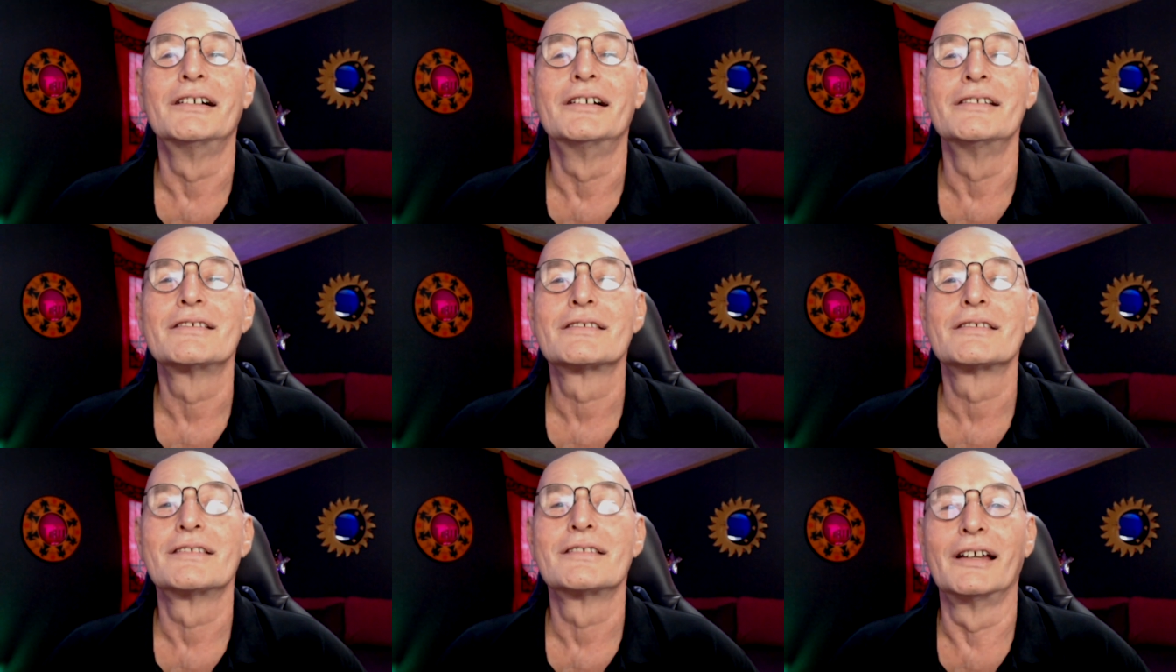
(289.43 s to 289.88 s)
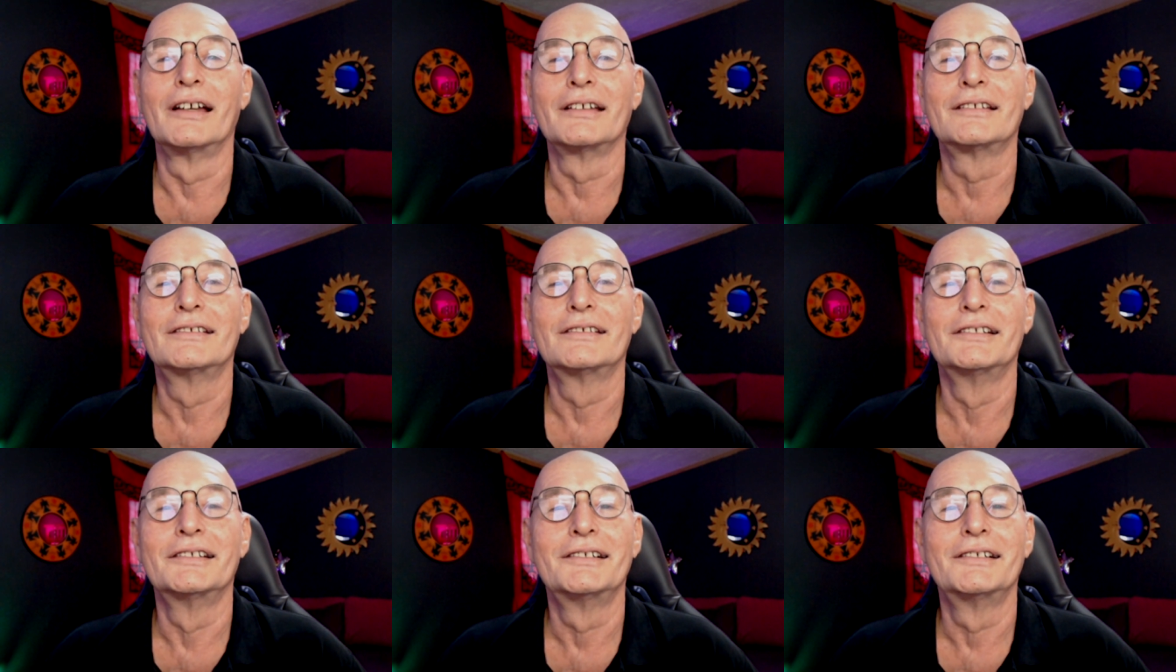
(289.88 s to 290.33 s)
it's
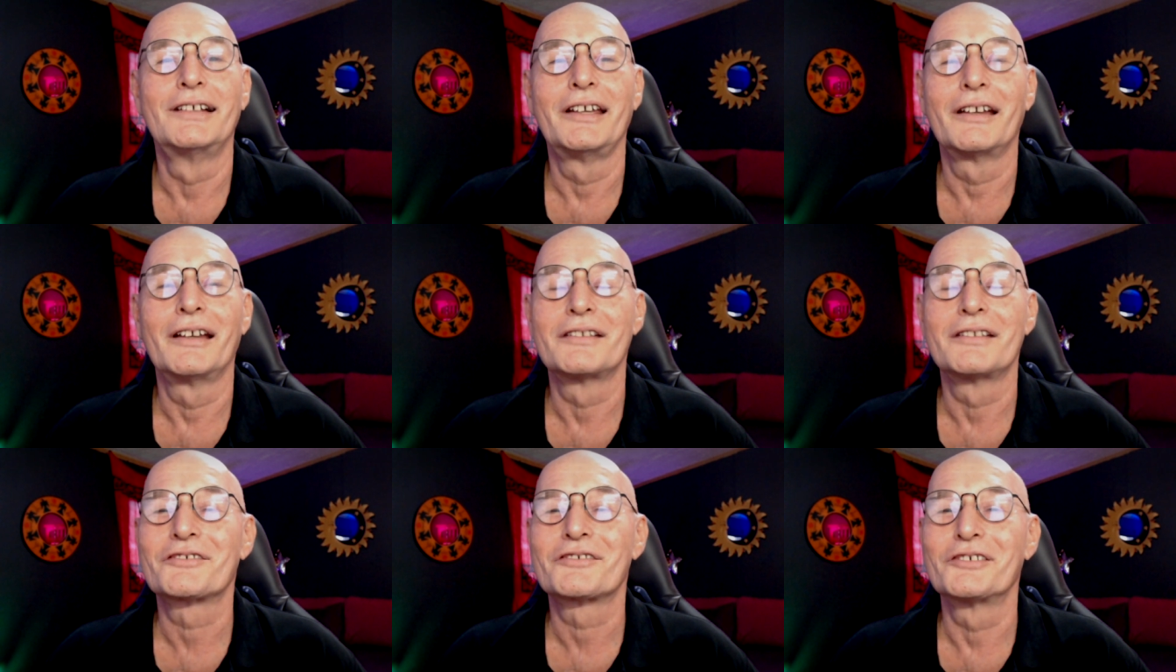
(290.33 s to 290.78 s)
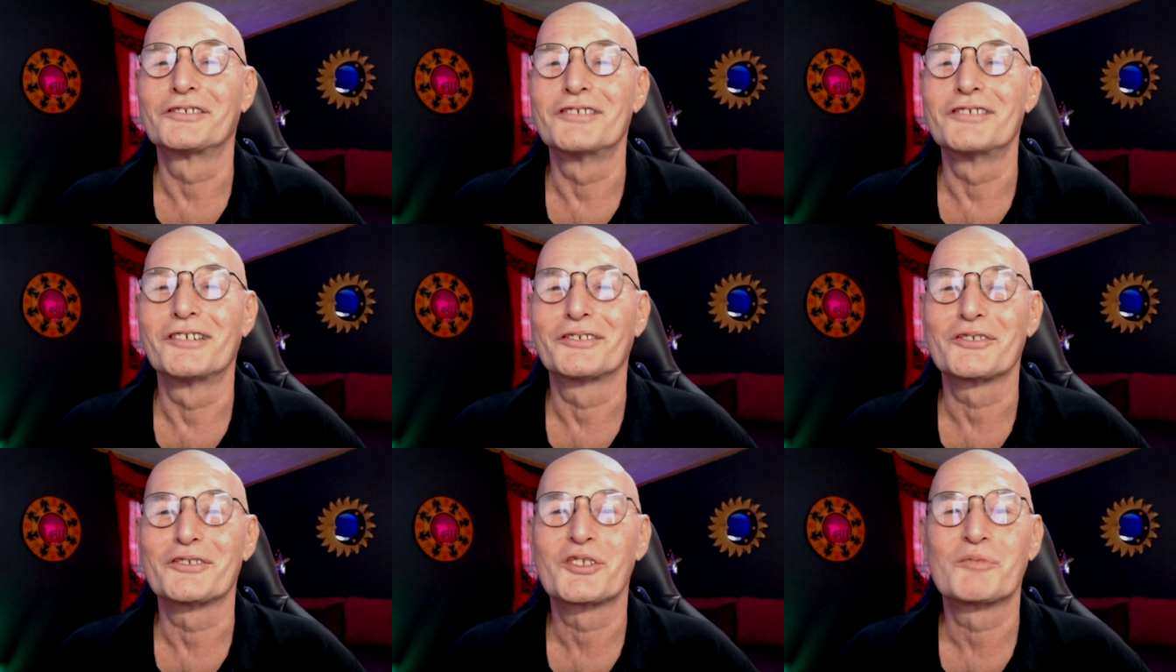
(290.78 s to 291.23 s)
like hair
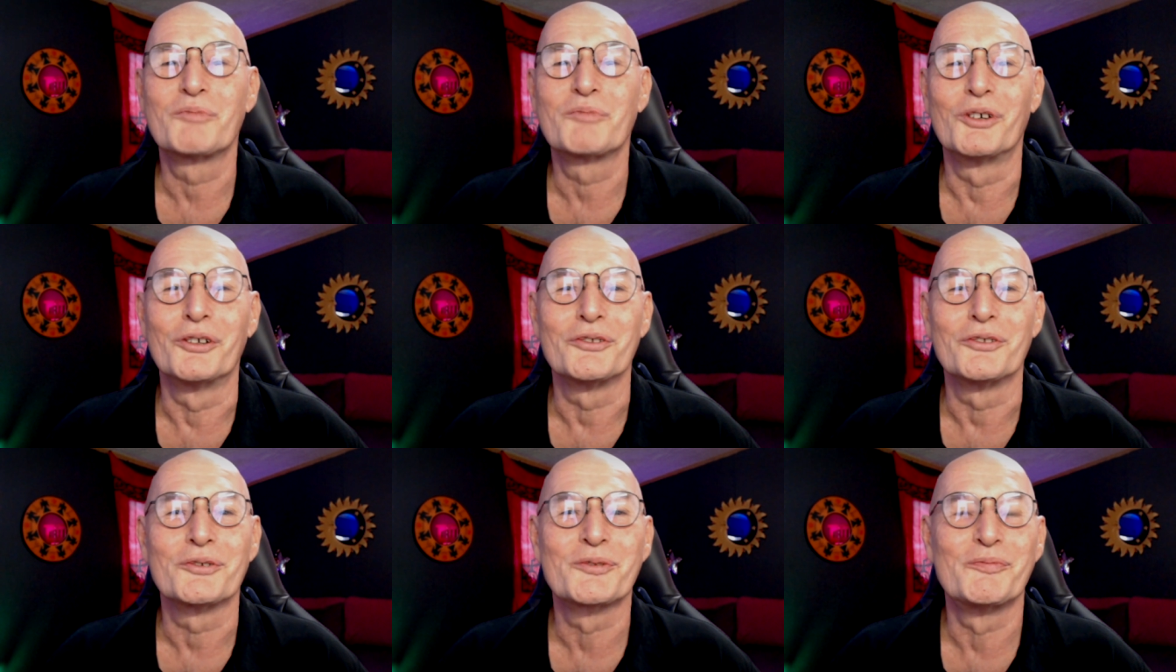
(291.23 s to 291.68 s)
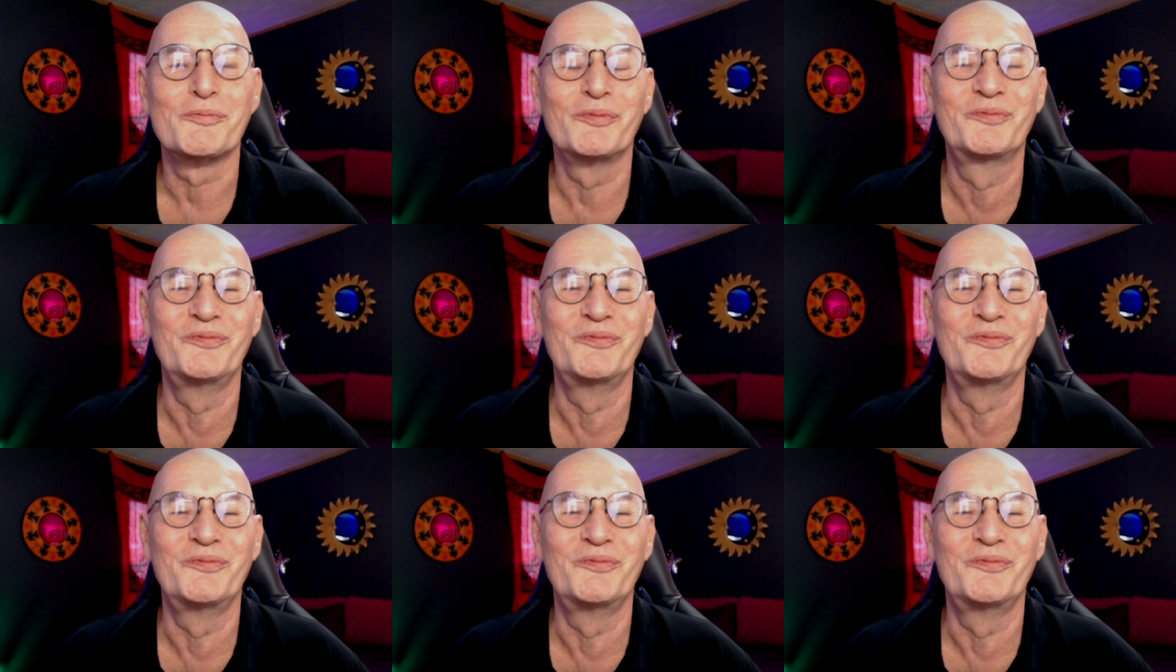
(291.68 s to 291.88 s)
trigger response.